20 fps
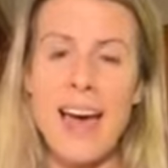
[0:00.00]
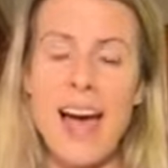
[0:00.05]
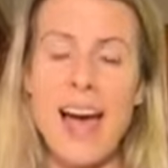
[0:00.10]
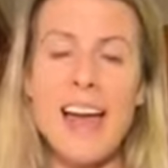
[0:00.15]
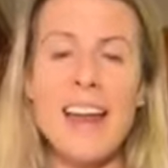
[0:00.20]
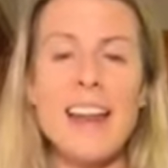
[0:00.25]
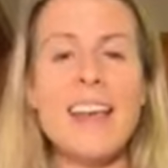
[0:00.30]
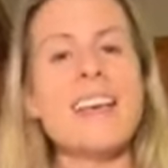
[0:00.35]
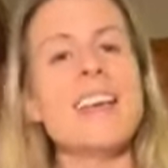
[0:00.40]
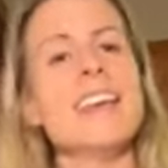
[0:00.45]

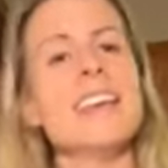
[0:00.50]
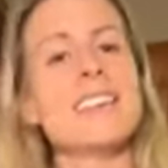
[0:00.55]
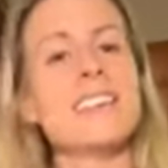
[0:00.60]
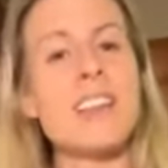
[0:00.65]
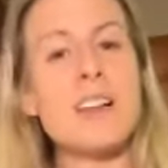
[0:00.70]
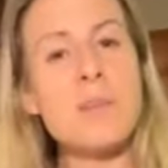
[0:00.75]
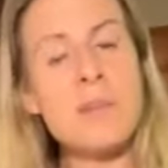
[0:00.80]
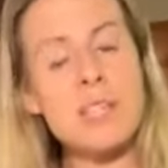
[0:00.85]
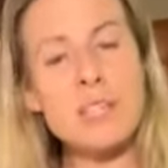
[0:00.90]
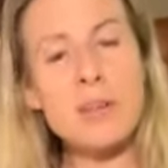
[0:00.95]
that. It's
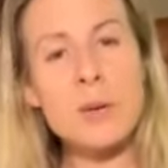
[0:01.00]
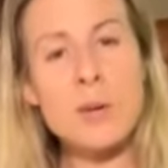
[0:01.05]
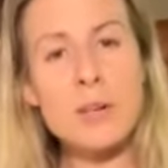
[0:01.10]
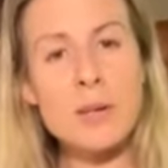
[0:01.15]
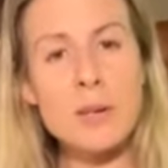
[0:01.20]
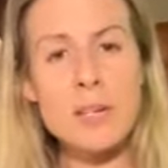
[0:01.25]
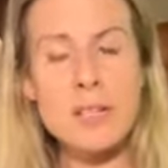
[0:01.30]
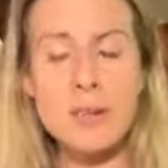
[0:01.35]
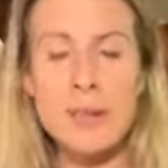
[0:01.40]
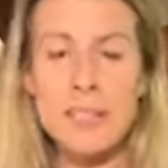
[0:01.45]
going to be so much
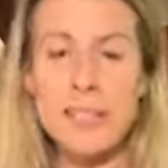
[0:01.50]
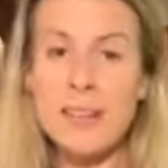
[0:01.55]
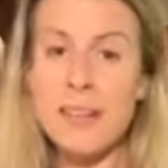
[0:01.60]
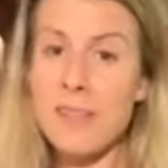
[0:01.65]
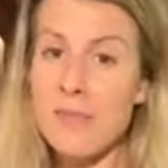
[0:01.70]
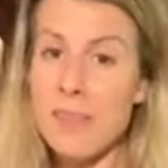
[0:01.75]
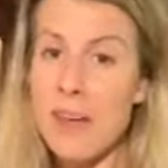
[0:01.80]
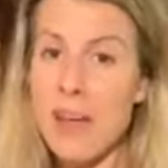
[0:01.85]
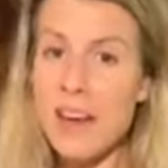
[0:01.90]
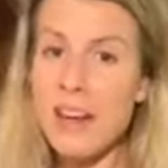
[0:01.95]
more
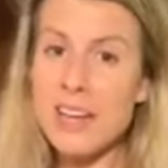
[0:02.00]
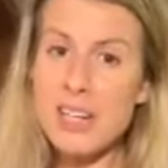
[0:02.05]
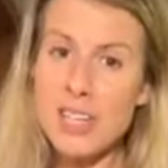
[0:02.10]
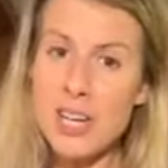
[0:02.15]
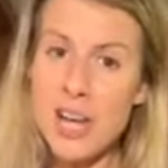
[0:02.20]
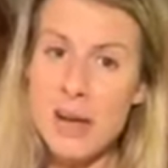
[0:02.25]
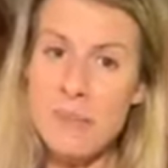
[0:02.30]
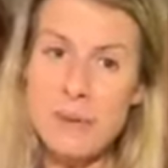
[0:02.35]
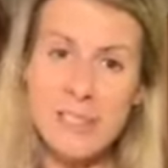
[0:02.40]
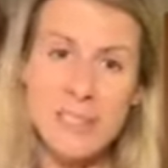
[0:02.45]
expensive than
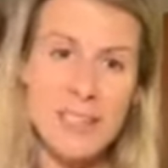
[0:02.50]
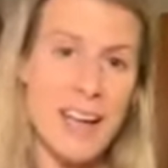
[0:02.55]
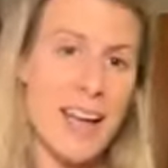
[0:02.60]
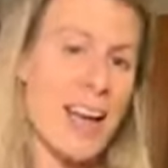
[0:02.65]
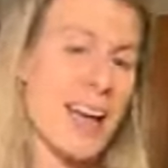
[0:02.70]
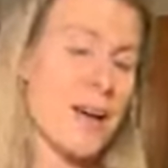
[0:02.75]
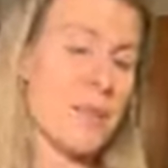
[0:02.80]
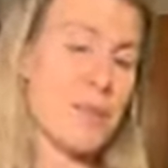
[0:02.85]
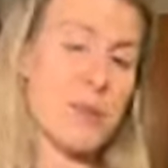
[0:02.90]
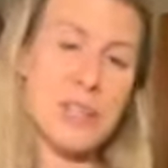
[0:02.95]
Shopping Zyia.